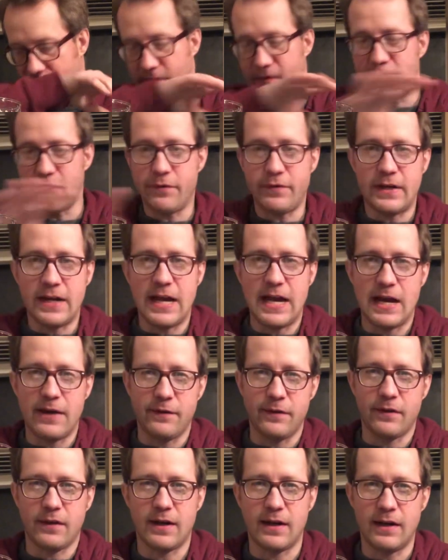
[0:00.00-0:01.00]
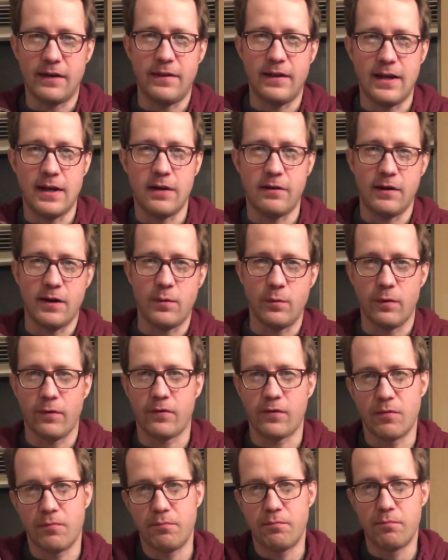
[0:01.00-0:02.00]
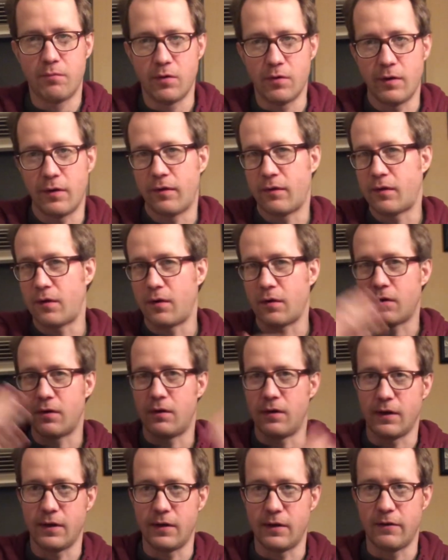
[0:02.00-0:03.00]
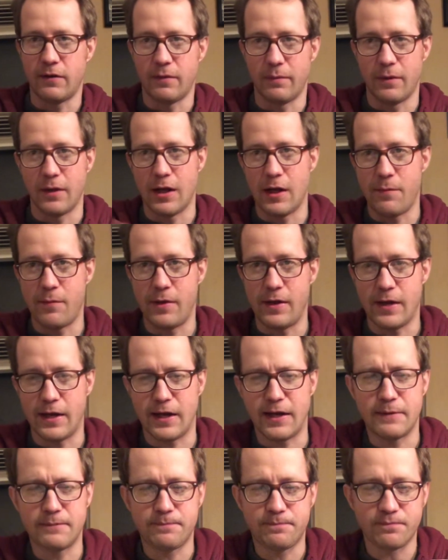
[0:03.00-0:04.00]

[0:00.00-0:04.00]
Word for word: seven and a half is kind of the area where some breweries start calling it a double IPA.